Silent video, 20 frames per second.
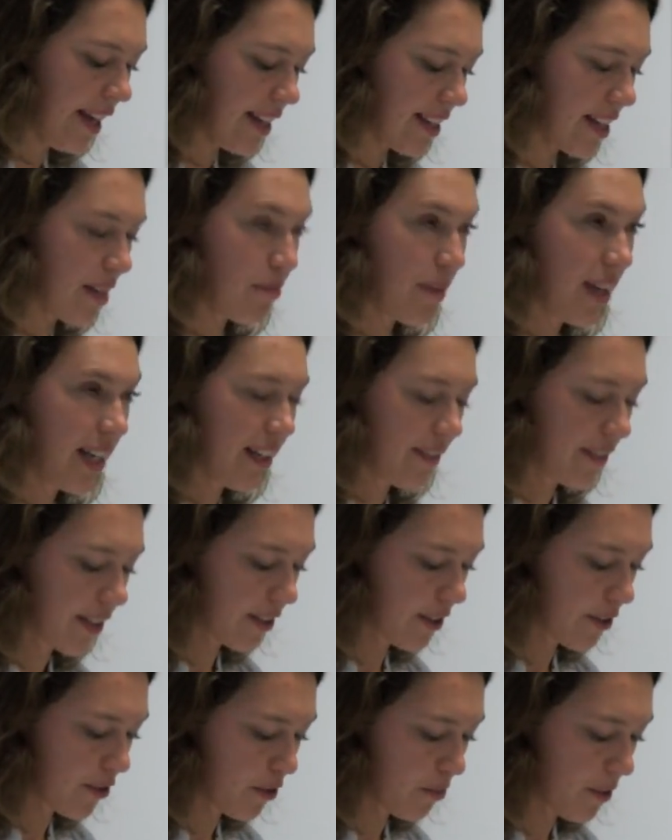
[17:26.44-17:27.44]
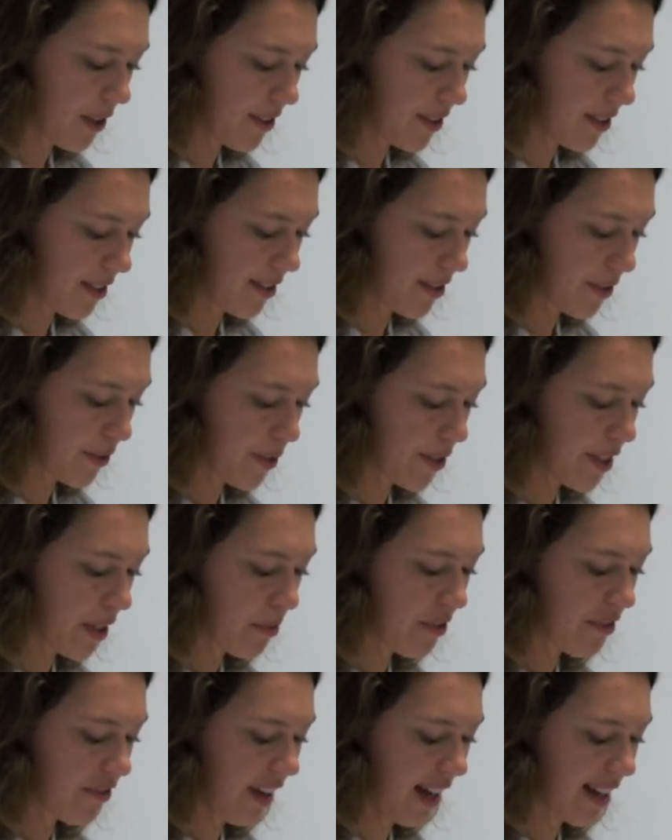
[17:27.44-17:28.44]
Yet many of the contributions also
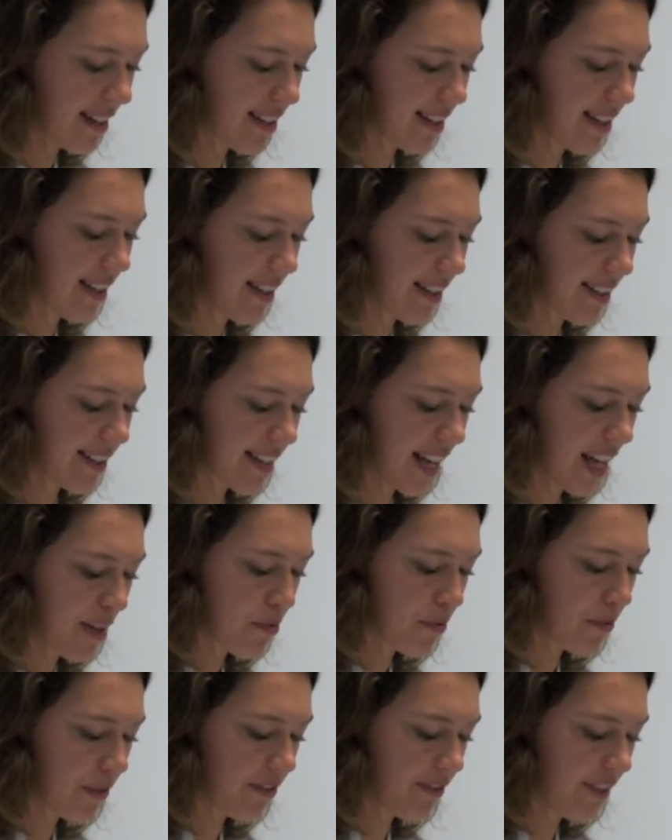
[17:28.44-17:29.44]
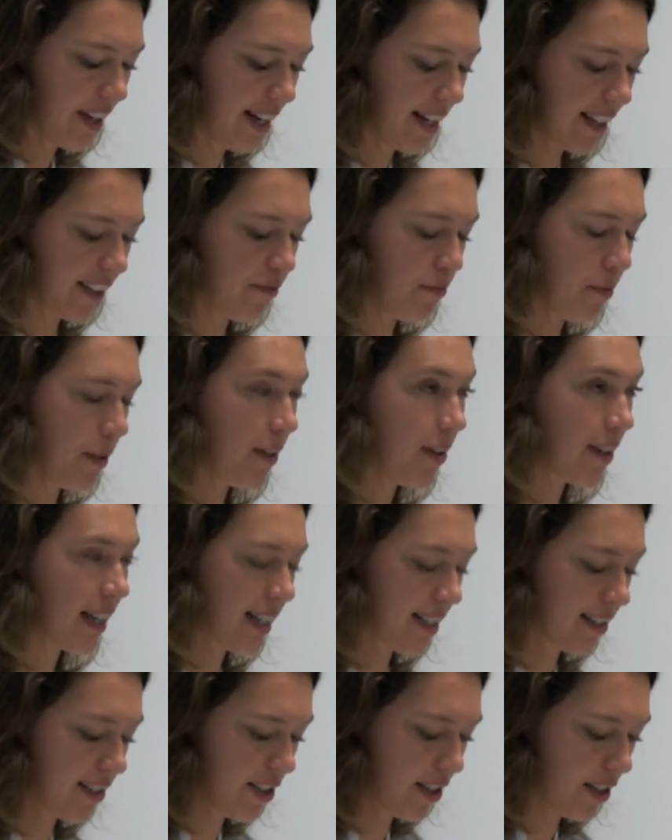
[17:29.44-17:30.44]
profess an inescapable feeling of
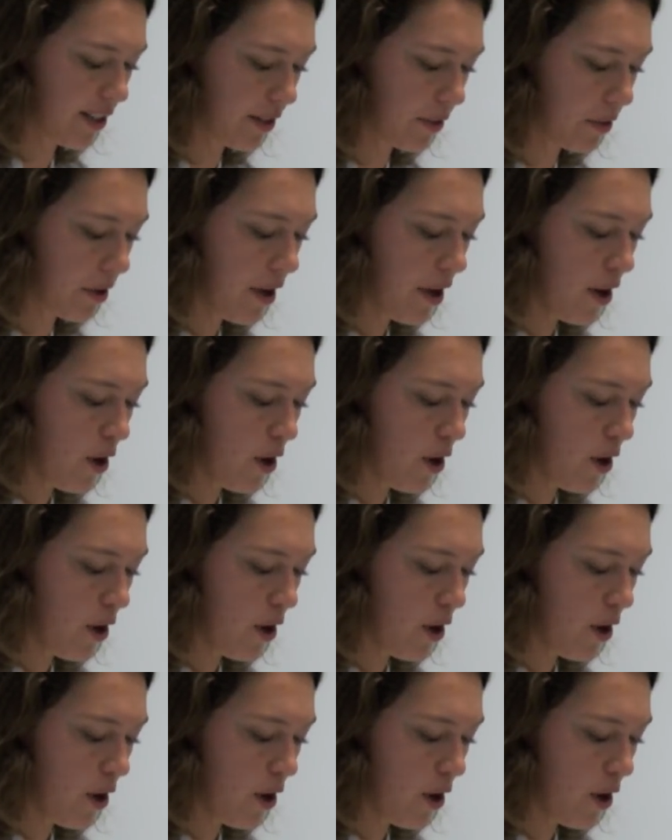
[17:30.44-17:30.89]
belonging to,